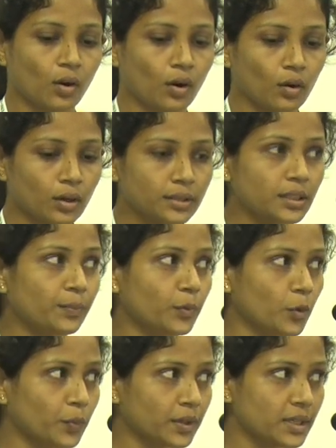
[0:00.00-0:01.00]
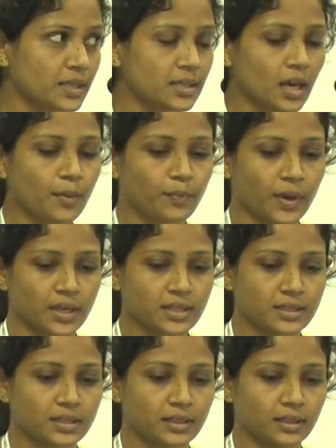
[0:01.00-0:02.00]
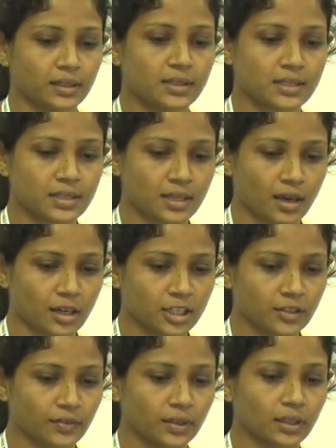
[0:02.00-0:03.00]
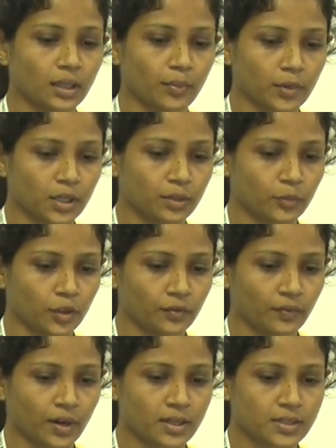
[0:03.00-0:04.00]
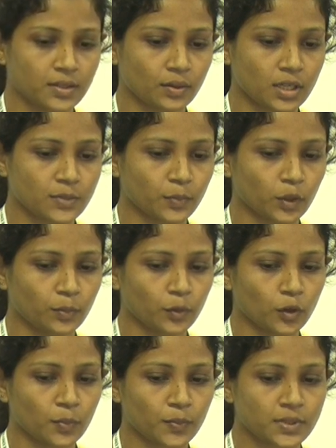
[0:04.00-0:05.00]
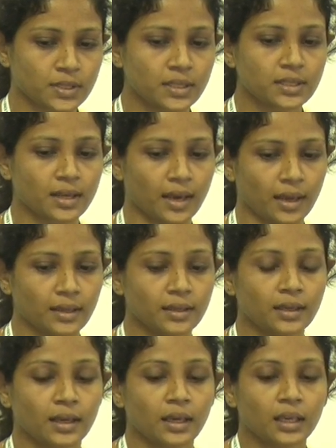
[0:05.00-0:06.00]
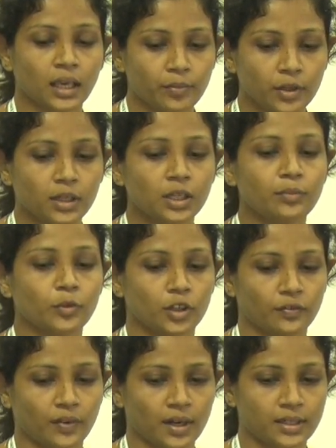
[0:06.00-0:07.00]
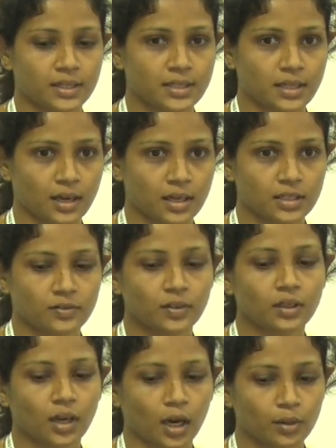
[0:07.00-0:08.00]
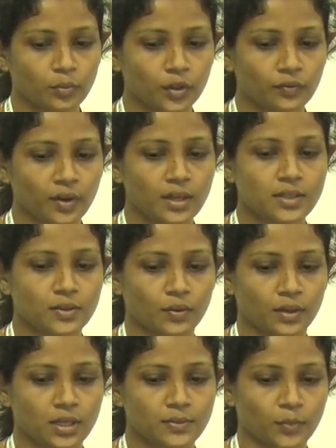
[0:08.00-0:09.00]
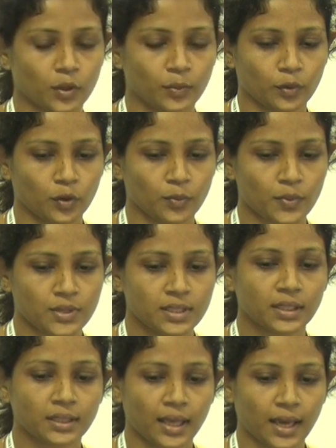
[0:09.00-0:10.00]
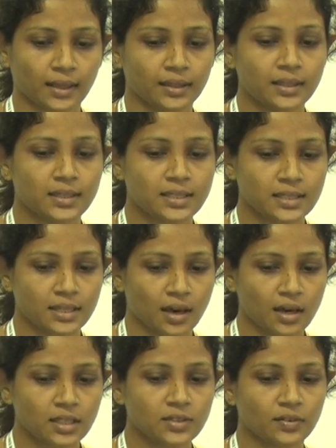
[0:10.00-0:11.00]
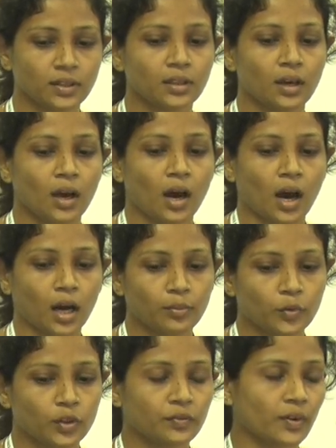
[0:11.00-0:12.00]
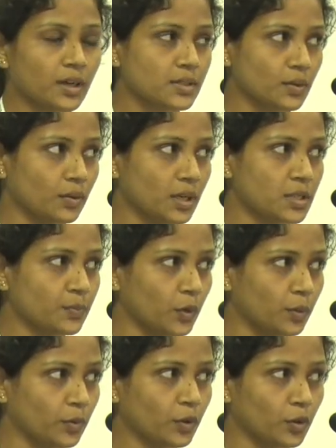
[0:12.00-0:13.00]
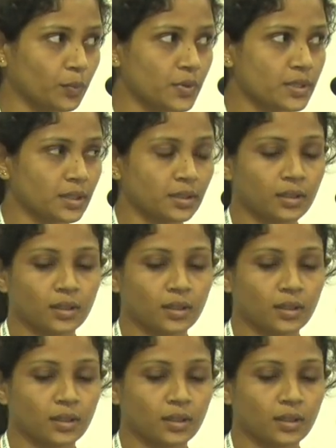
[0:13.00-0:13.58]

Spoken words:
All the properties are based in starch with chemically modified sawdust polymer composite and chemically modified starch with unmodified sawdust polymer composite than the starch with unmodified sawdust polymer composite.